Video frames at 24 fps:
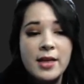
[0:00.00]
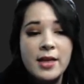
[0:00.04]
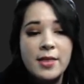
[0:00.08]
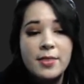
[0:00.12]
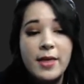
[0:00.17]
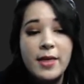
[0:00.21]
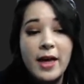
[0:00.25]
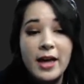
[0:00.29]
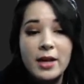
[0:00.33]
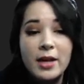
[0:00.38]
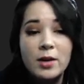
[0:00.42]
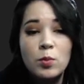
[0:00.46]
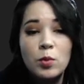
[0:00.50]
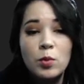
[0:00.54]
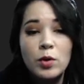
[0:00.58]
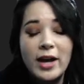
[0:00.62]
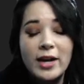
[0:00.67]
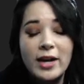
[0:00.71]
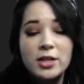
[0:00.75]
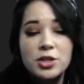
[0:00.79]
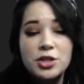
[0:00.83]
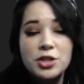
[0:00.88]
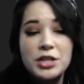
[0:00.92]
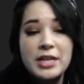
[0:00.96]
then we'll
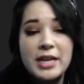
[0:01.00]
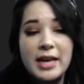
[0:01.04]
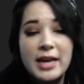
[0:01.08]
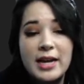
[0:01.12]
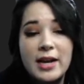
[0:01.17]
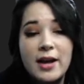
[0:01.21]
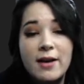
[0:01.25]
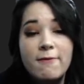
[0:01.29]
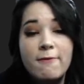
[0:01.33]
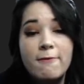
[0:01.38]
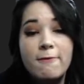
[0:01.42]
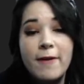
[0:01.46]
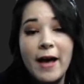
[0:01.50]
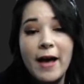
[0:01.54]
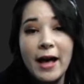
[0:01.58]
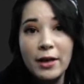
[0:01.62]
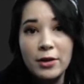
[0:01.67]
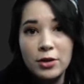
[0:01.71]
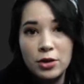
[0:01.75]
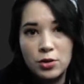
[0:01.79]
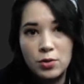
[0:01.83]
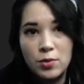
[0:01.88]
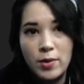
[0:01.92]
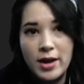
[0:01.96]
actually get a
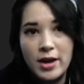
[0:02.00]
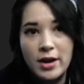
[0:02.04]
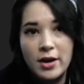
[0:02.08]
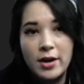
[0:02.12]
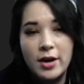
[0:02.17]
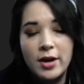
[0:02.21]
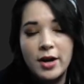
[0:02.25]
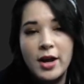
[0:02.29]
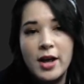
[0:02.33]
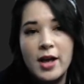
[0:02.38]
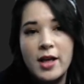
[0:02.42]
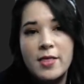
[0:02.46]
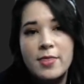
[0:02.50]
value error.